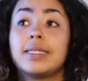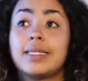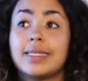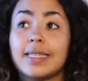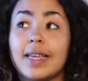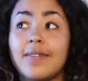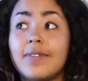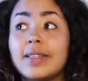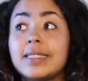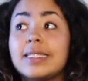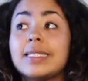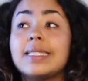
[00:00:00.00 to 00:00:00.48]

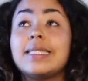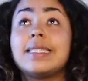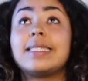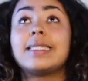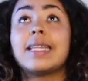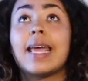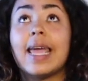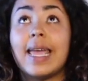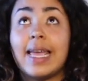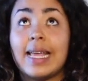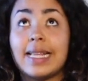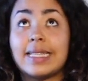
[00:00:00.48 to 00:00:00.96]

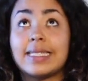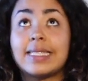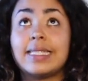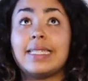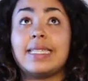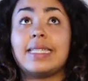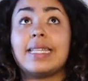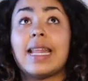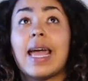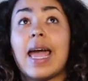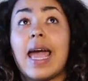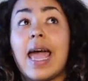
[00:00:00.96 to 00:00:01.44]
17,
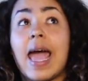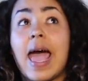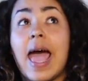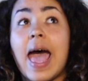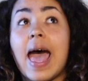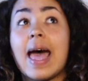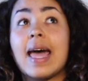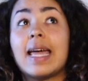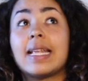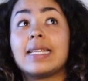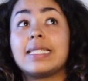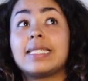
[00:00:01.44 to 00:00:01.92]
18,
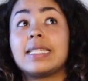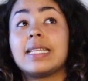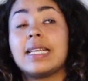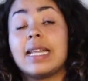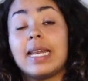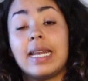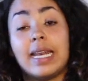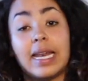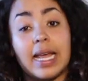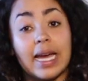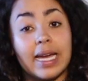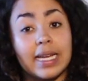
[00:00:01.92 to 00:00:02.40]
and
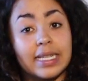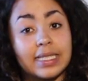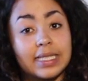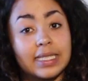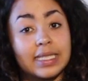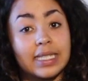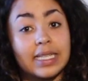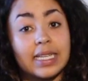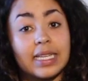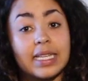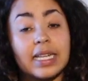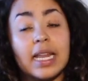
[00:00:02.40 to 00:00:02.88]

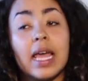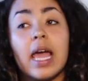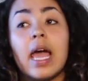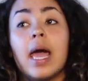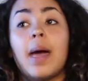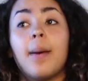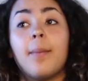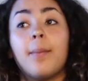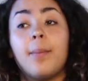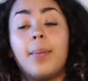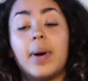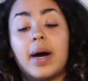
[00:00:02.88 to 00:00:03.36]
19.
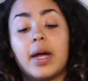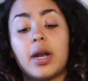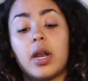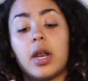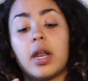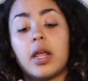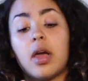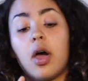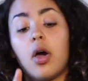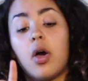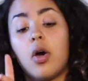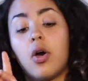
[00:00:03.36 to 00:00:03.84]

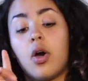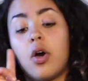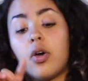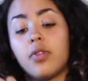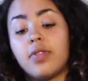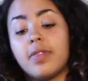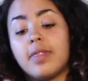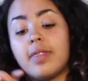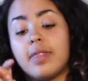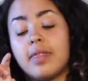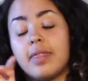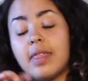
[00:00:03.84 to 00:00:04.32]
But
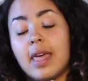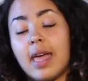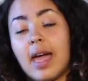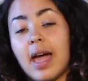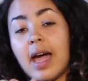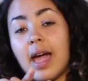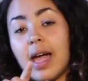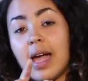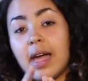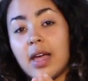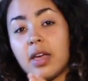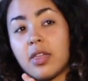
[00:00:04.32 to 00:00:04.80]
on
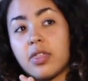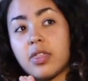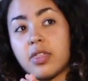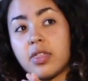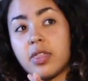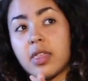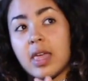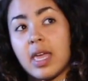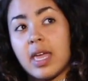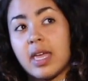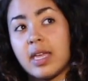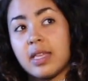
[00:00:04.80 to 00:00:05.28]

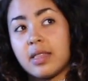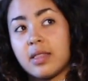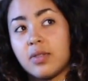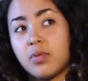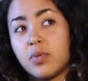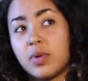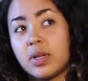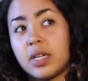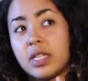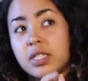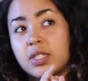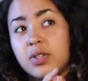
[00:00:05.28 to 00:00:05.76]
the
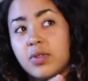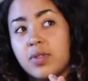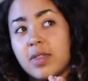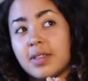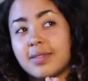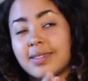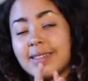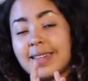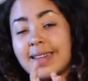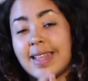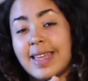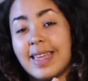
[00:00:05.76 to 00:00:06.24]
one in
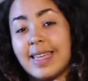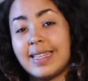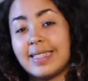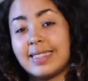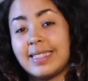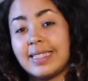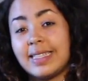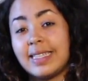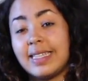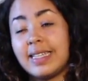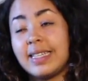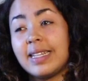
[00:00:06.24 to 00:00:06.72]

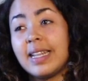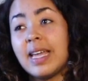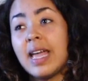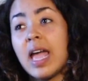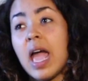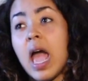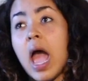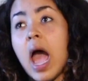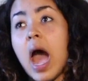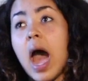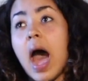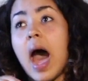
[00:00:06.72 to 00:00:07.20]
2018,
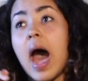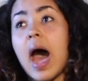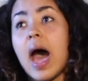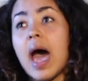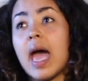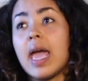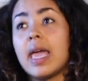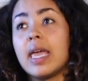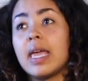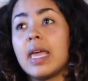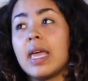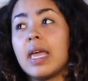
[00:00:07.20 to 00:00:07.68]

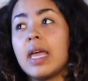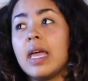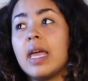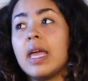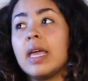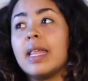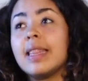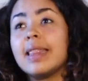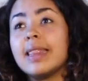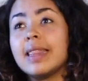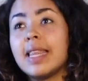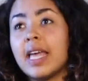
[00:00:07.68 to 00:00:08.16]
I
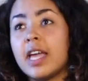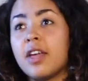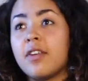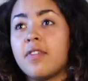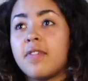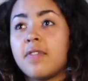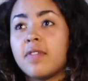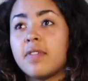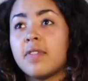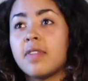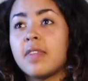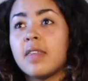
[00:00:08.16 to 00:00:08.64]

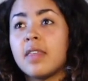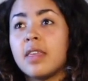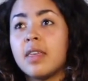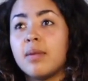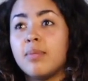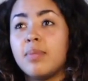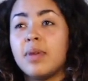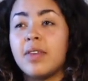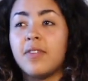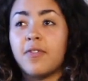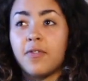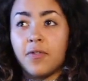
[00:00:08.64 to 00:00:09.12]
left
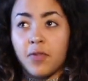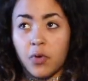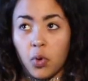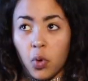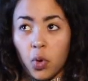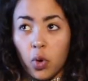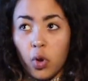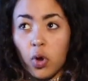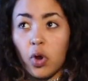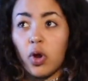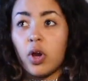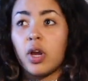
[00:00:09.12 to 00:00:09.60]

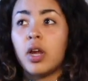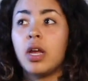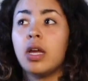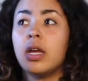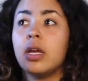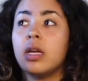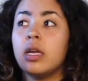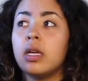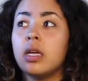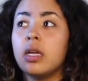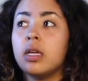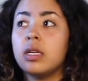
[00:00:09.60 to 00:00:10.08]
before
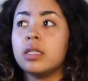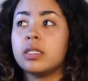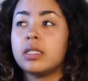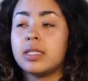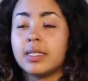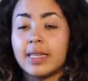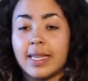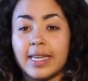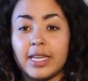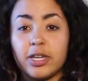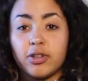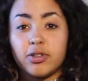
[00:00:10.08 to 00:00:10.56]

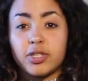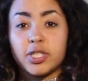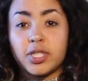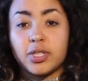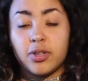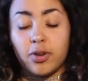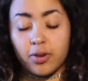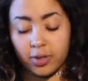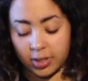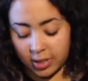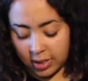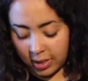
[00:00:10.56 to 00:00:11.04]
Slayer
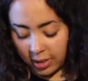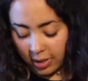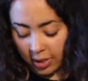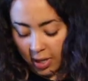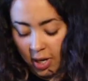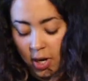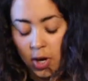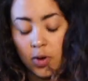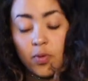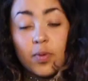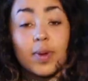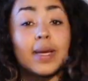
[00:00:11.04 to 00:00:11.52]
started.
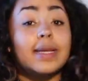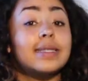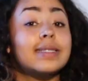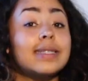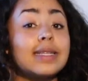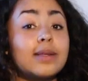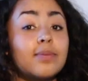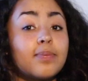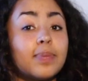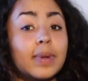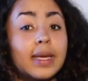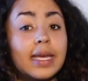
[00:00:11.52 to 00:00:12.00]

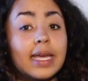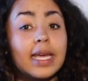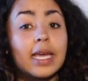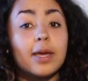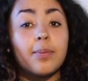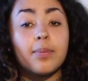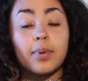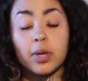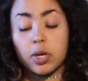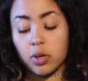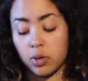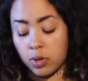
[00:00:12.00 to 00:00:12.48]
Reason
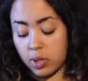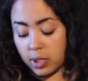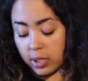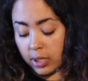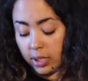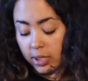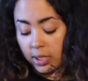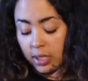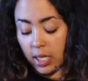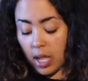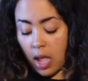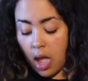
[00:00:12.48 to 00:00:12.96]
being
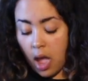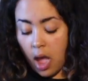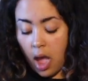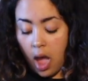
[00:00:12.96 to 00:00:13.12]
because,